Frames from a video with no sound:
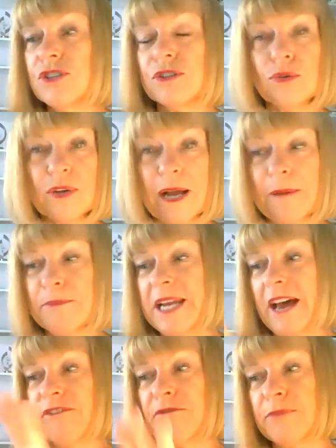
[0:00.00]
just look up in
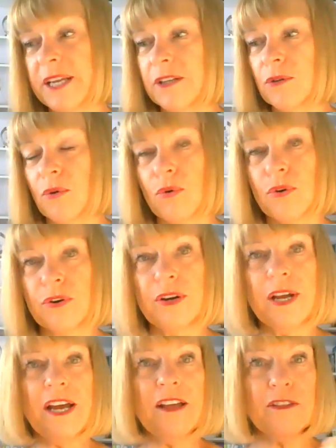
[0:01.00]
alphabetical order
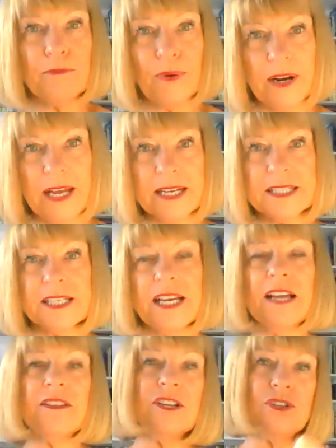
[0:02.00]
the product,
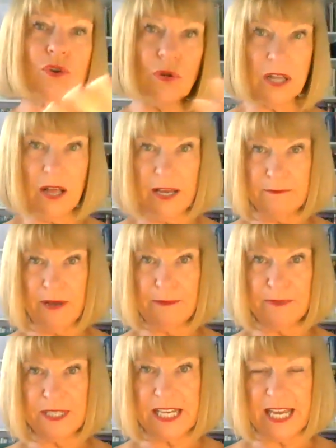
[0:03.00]
that your client
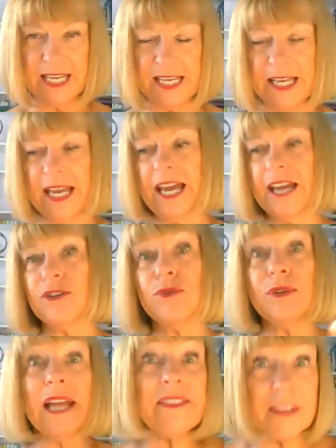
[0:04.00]
might be taking and
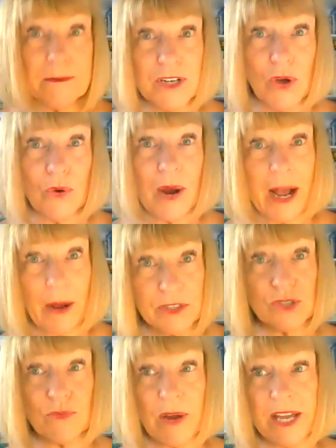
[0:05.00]
you let them know how
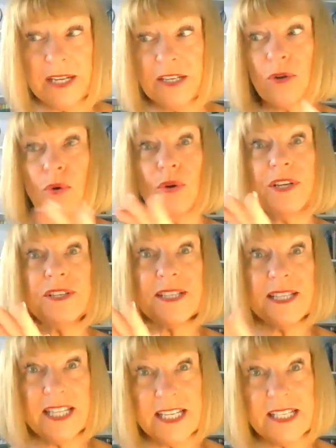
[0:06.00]
it's rated according
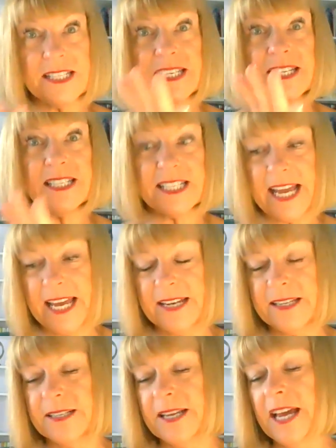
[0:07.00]
to this
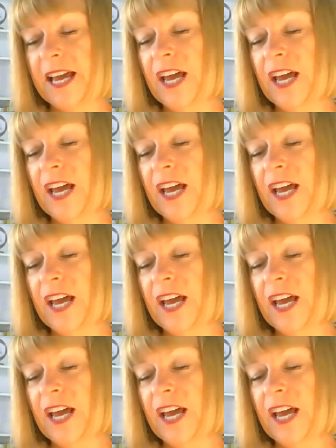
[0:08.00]
standard.